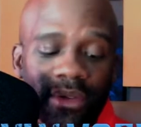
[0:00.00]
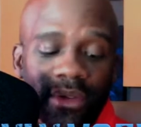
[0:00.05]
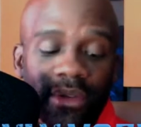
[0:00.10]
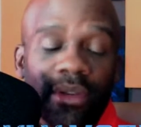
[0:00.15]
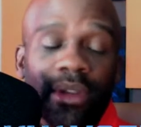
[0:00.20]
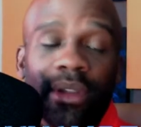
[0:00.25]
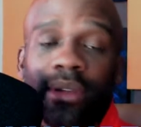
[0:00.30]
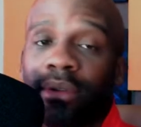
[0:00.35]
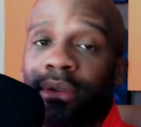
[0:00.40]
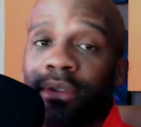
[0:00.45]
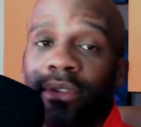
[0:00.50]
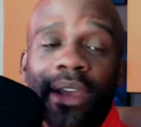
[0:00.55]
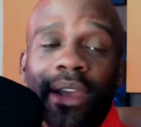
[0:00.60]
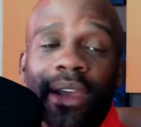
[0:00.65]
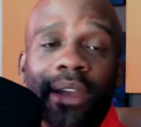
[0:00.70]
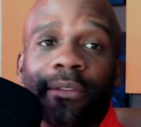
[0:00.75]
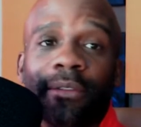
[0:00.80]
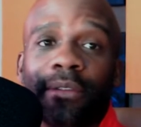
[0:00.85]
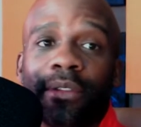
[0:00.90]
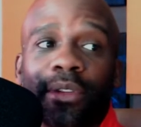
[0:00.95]
You can
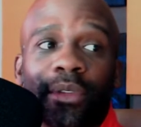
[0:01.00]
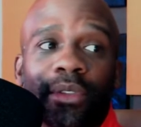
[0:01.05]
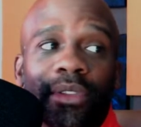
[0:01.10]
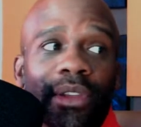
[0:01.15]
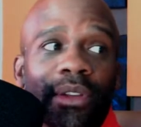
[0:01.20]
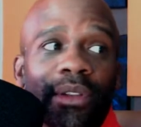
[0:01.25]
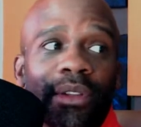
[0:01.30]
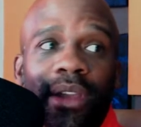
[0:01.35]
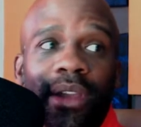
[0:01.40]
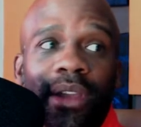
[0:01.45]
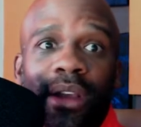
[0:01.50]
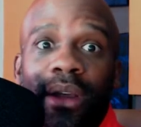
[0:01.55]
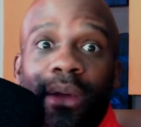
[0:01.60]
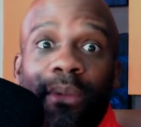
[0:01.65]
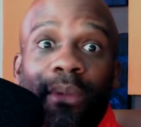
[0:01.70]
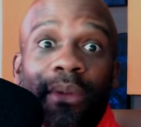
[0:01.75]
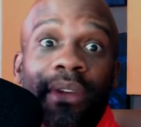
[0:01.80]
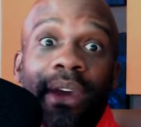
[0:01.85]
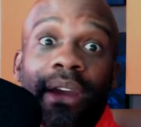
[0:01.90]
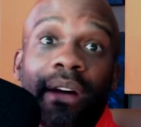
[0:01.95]
sign up for the newsletter there,
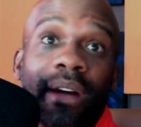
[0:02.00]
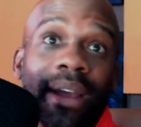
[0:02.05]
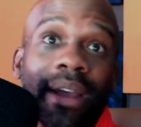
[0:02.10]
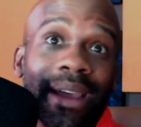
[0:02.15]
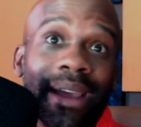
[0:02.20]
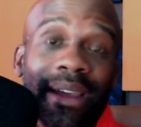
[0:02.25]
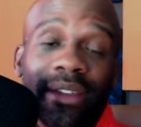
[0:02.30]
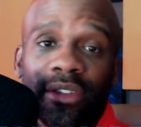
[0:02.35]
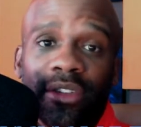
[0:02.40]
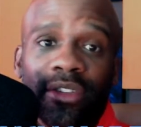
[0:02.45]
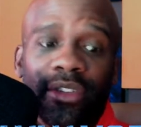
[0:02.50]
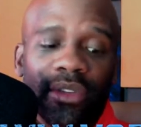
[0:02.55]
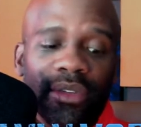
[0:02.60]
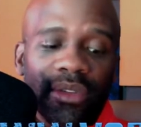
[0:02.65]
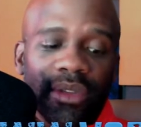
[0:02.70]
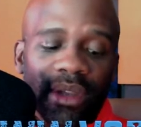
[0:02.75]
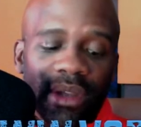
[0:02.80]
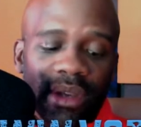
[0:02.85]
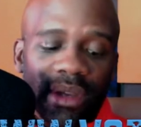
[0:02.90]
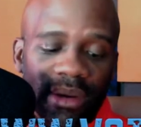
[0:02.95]
and we've got all kinds of
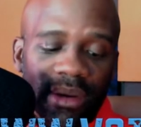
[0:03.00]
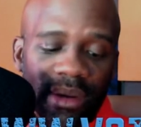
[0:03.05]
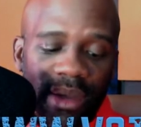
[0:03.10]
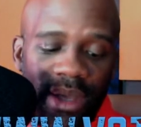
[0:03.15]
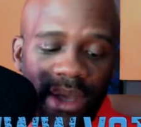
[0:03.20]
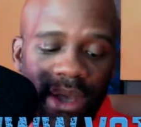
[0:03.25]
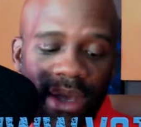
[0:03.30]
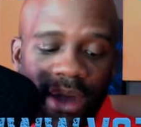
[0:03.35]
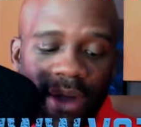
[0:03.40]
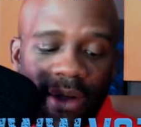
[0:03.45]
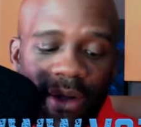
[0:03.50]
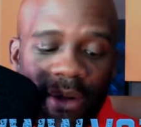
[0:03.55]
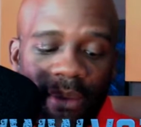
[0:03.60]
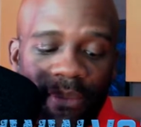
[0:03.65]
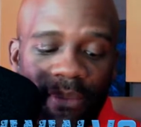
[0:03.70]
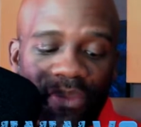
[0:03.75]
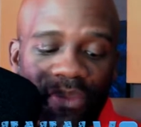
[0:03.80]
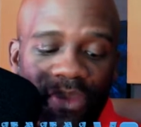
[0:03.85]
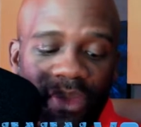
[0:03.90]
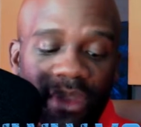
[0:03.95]
shows there.
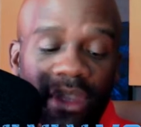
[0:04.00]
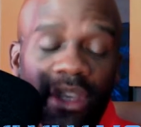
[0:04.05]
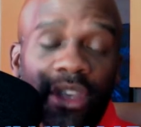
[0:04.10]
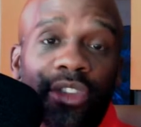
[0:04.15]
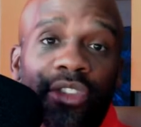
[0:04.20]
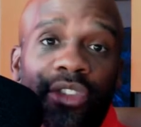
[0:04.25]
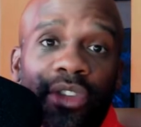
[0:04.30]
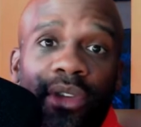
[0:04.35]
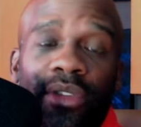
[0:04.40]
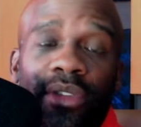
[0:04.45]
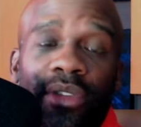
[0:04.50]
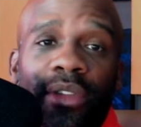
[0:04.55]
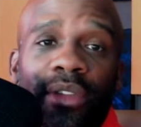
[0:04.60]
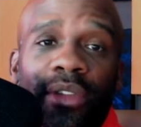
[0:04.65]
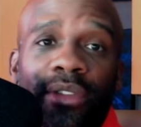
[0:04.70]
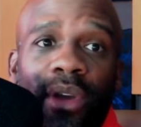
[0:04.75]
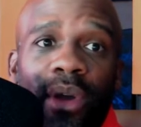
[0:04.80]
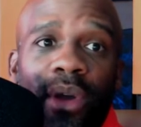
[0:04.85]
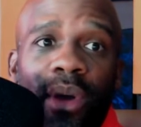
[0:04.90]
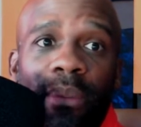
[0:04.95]
Um, these shows
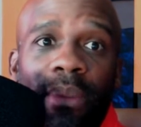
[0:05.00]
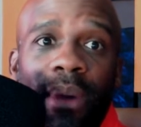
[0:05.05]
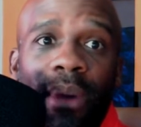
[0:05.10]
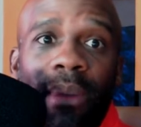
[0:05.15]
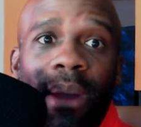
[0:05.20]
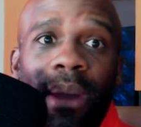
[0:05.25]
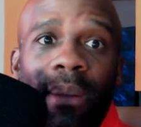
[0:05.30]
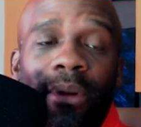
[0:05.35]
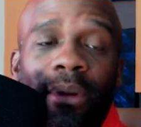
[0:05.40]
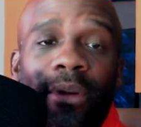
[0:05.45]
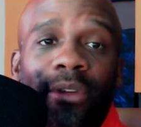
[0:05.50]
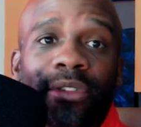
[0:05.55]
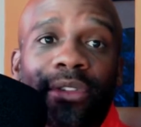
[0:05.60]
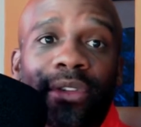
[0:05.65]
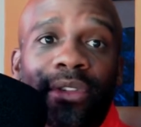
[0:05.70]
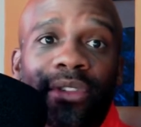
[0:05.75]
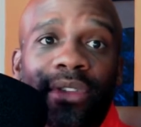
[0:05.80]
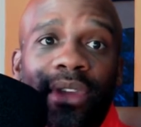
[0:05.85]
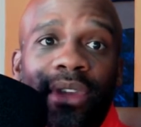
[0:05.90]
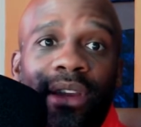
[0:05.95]
also go up on my
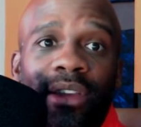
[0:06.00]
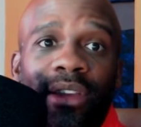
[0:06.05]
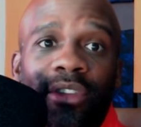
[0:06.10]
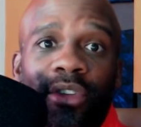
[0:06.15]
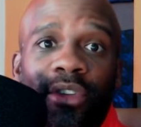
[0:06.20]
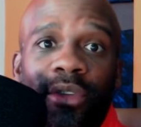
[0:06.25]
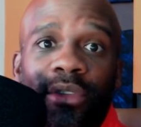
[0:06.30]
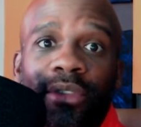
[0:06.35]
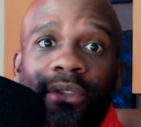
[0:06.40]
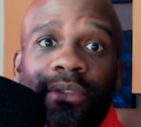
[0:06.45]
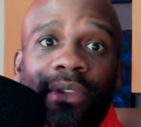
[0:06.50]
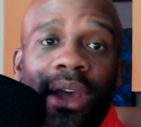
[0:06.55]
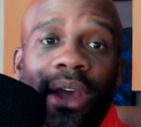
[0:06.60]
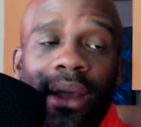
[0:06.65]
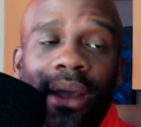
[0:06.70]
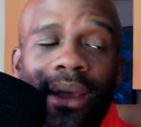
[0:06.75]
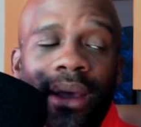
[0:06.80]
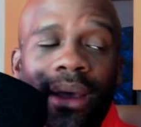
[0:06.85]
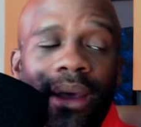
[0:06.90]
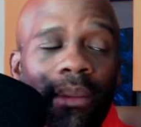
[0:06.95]
personal site at
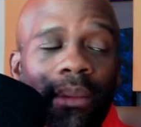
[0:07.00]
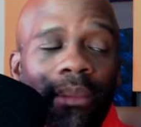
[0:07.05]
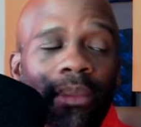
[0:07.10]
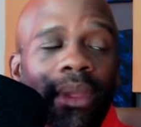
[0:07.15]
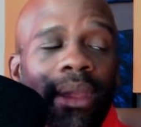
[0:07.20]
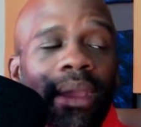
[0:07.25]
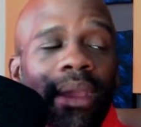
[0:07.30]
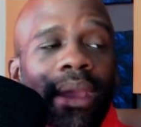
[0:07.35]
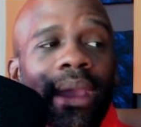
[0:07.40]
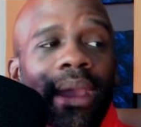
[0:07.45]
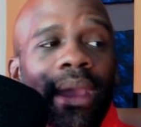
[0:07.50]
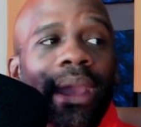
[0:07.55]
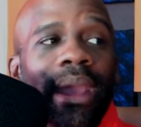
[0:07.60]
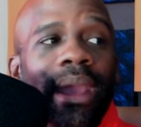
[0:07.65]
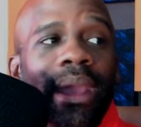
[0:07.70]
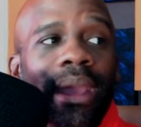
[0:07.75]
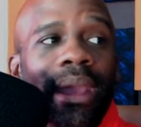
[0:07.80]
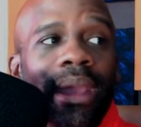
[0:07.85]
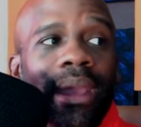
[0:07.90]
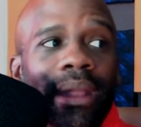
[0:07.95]
joseph.com.
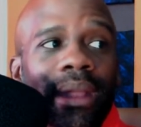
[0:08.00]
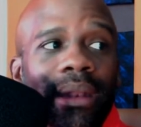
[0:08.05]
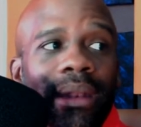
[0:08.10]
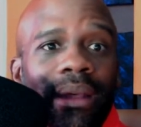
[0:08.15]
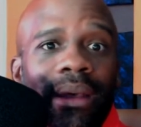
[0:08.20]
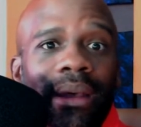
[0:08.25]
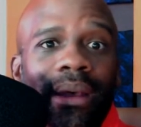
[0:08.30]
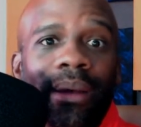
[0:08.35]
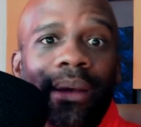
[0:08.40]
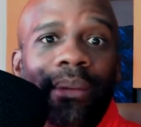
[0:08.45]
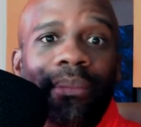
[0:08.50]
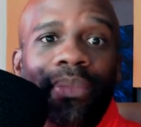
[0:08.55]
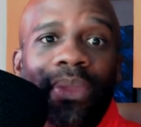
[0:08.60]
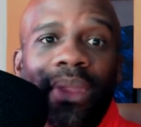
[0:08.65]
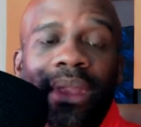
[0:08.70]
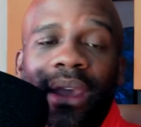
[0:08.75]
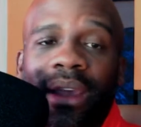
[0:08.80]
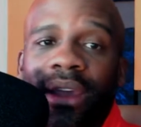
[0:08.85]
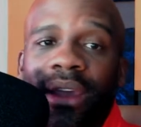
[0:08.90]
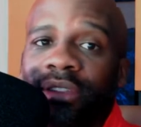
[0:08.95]
And um,
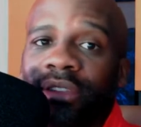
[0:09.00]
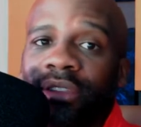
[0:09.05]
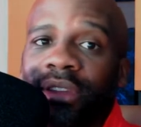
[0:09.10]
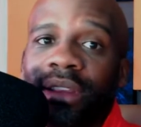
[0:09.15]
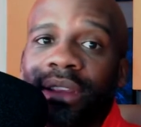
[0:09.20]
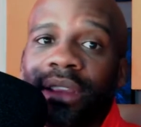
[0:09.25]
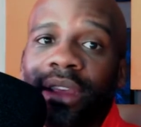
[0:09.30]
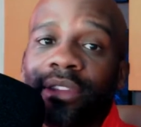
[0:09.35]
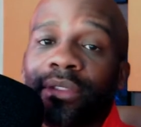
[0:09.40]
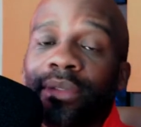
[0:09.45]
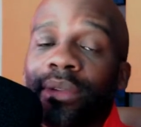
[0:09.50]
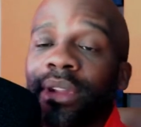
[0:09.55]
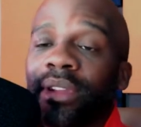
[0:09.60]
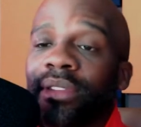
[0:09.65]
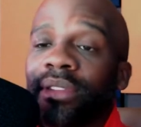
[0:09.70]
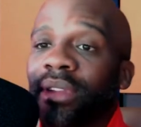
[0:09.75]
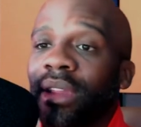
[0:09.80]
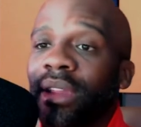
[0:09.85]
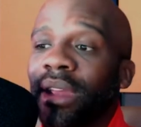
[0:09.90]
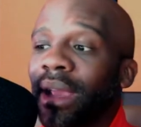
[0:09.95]
like I said, thanks for
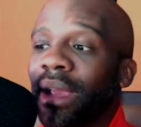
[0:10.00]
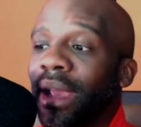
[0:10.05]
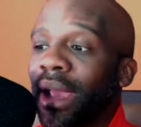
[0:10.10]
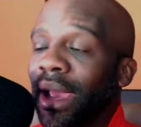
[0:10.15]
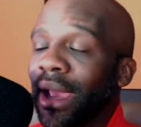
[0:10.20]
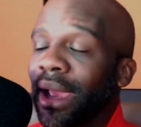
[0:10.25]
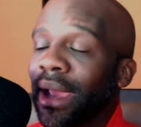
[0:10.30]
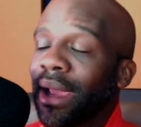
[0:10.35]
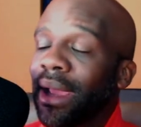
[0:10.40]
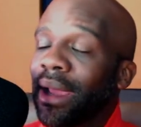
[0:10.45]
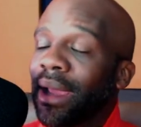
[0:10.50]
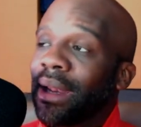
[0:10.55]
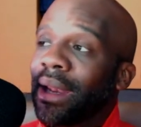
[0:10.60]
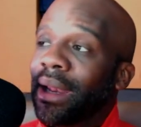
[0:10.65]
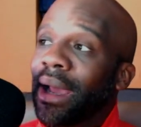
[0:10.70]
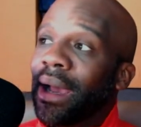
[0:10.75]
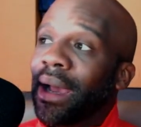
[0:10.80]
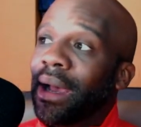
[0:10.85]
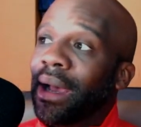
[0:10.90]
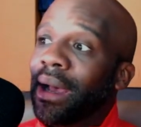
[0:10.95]
listening,
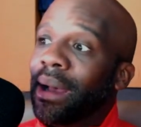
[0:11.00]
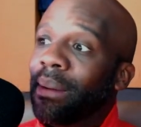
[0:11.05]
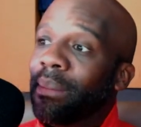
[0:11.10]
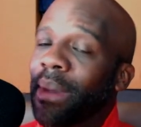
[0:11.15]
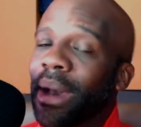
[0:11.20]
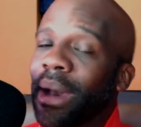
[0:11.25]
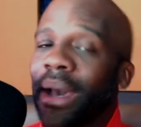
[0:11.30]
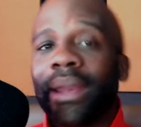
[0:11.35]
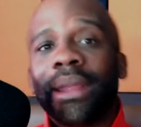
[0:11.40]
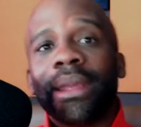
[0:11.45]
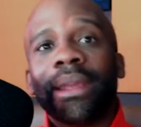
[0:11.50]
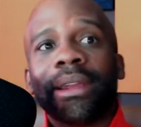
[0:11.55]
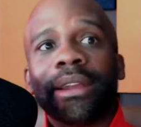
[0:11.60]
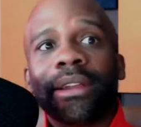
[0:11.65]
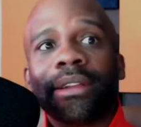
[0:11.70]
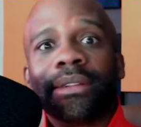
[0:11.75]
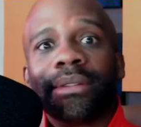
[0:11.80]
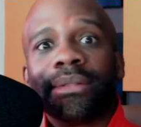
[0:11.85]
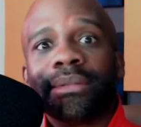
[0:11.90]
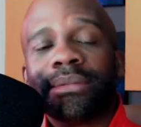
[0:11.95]
and I'm out of
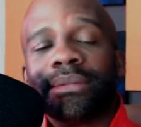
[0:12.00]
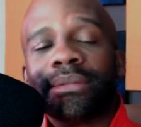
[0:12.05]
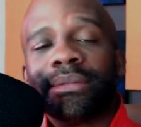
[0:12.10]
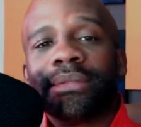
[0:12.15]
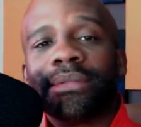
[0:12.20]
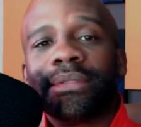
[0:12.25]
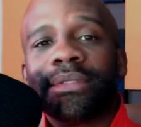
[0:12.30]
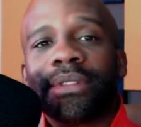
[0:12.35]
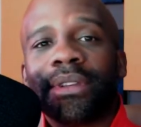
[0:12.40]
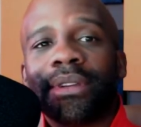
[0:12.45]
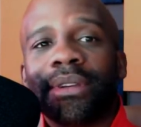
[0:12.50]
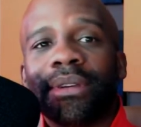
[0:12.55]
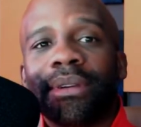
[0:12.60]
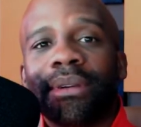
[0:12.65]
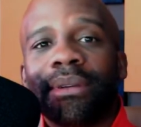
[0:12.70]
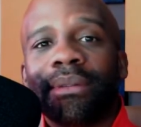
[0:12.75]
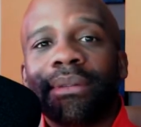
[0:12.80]
here. So.